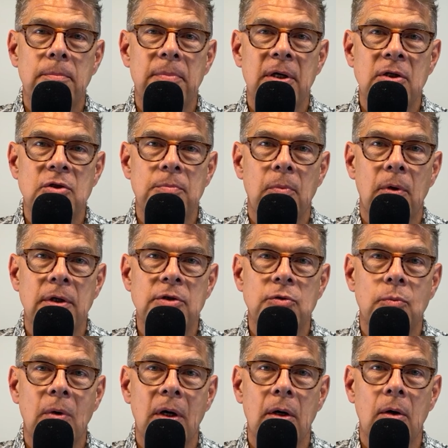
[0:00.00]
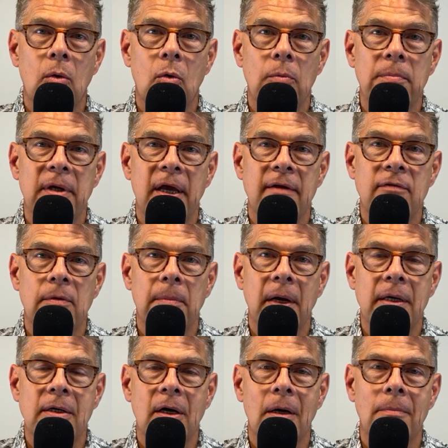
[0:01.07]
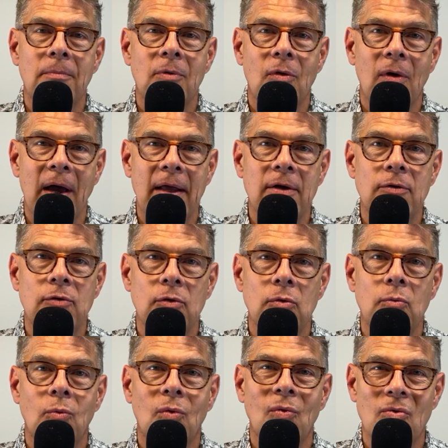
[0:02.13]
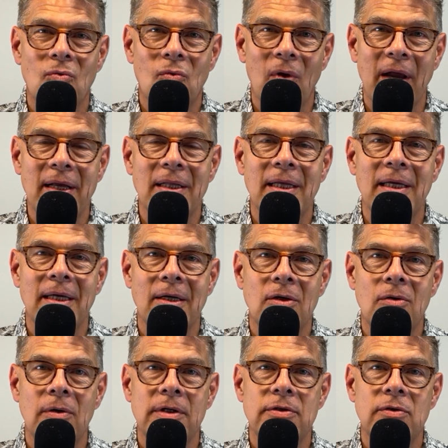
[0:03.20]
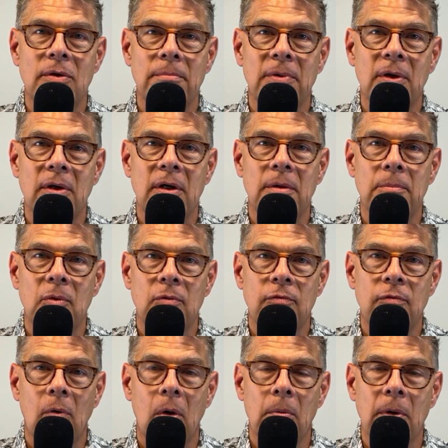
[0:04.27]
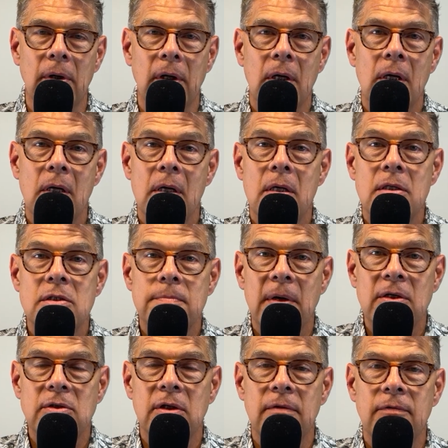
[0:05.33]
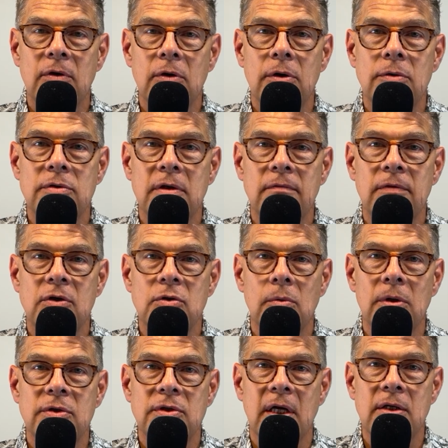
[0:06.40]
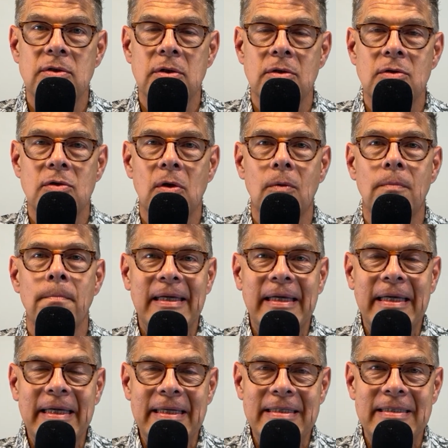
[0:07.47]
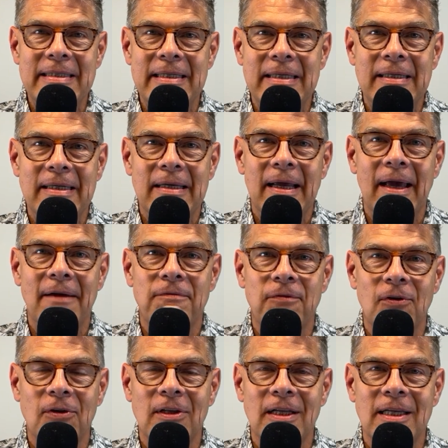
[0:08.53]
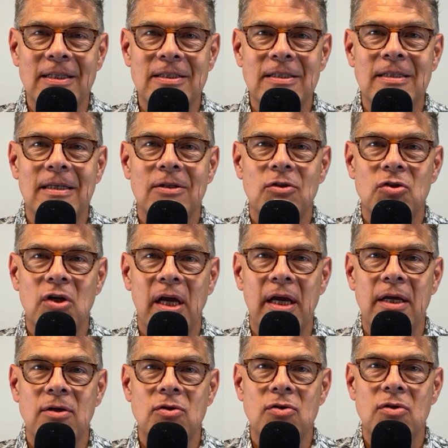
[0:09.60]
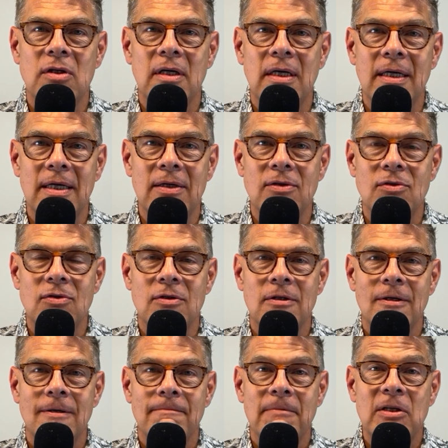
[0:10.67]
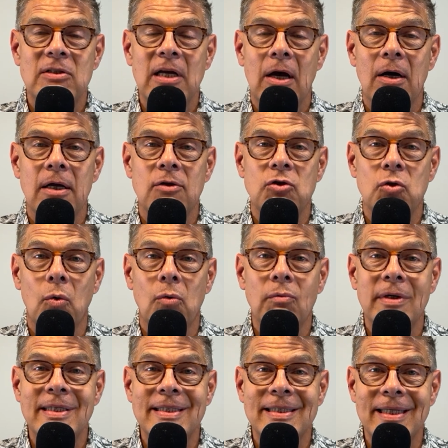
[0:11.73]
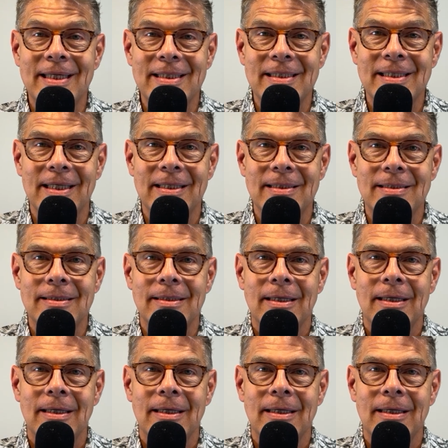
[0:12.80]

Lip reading: pinch points where old behavior might come, gratitude will greatly increase your ability to move forward, especially if you're using visualization. So easy, effortless change is. It's your resistance